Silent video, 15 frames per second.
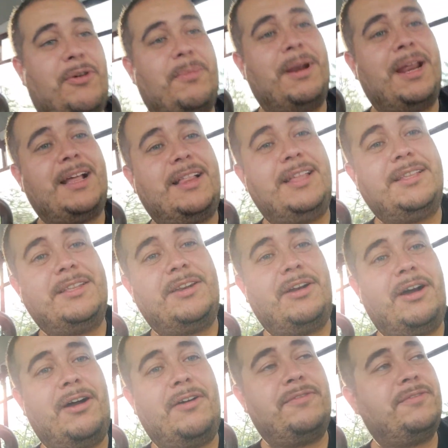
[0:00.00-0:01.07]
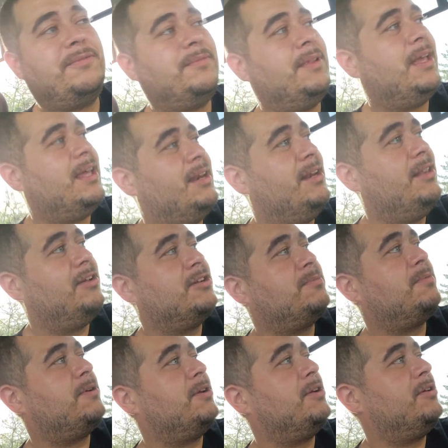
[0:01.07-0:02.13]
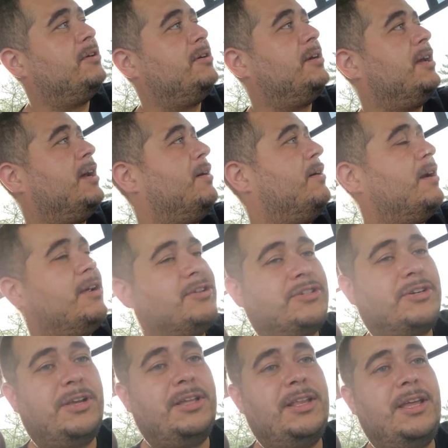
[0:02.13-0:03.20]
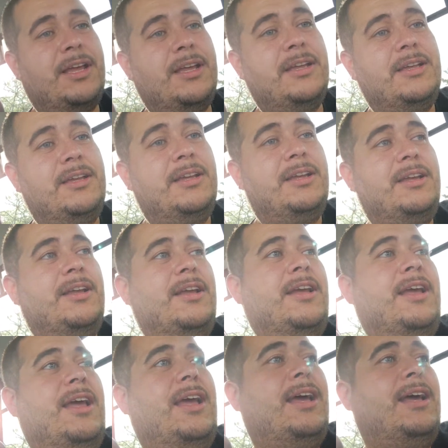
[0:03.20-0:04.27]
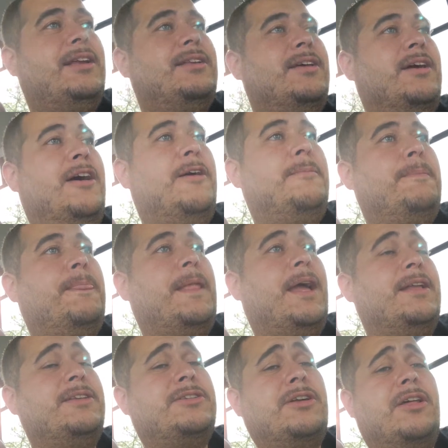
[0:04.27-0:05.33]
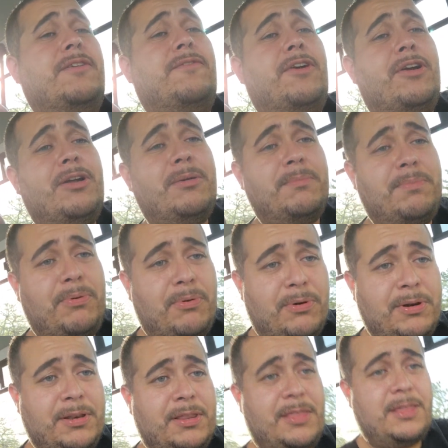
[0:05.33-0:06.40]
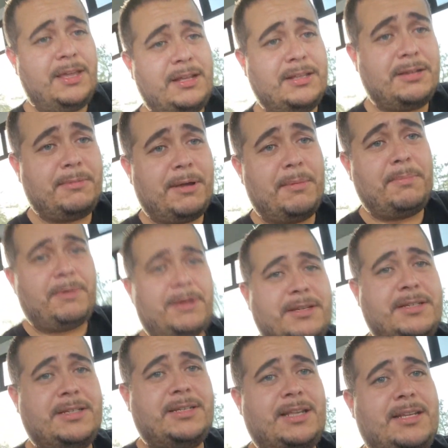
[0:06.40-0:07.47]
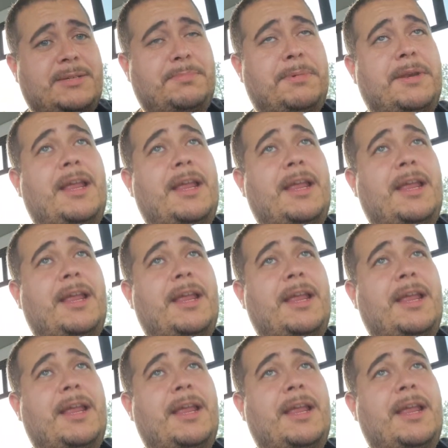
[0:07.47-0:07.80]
but I cleaned it off, and it looks pretty good now, and I'll show you that. And I installed a very important thing to my bus that's been